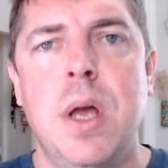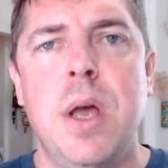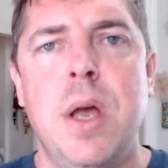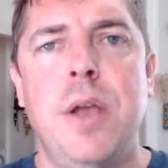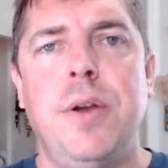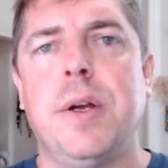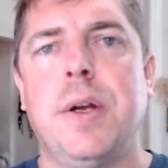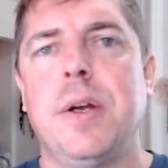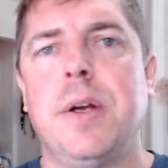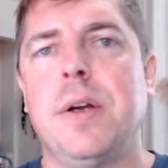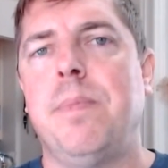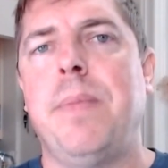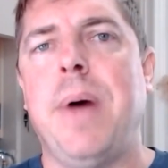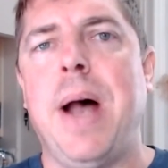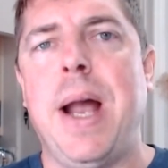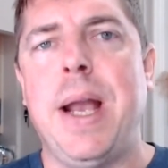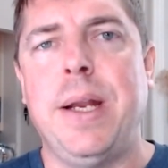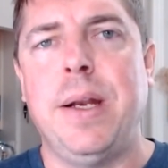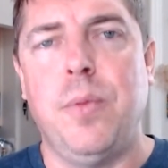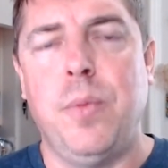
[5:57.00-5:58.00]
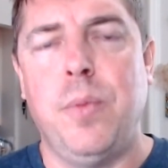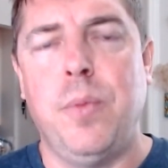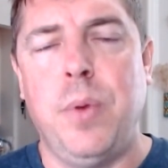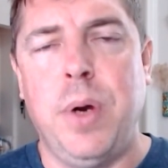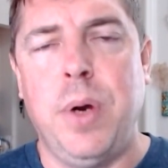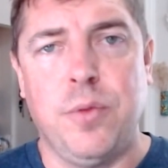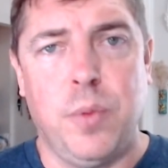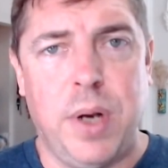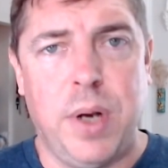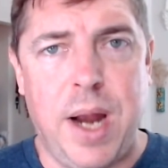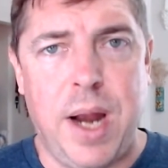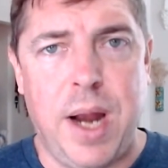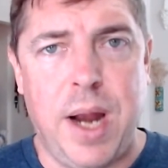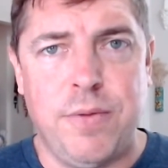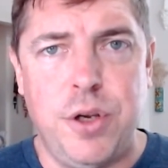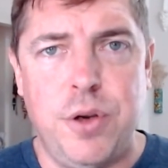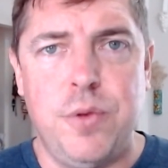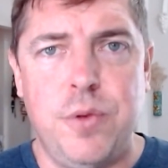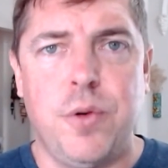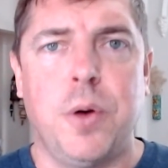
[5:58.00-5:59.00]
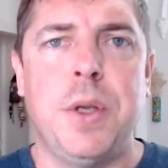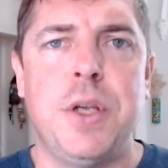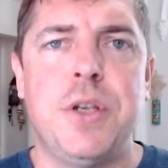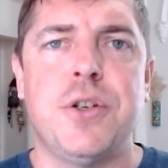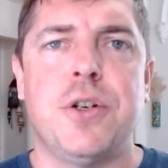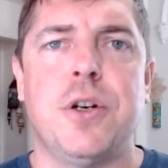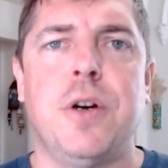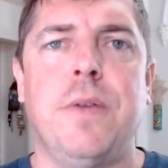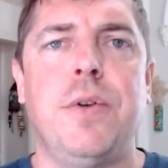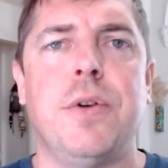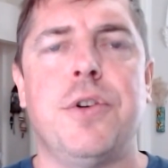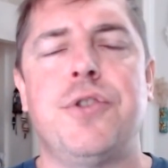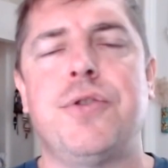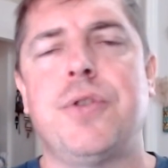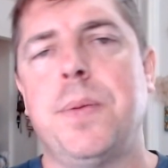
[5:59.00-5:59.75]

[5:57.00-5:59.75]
You can combine it with whatever you normally serve your strip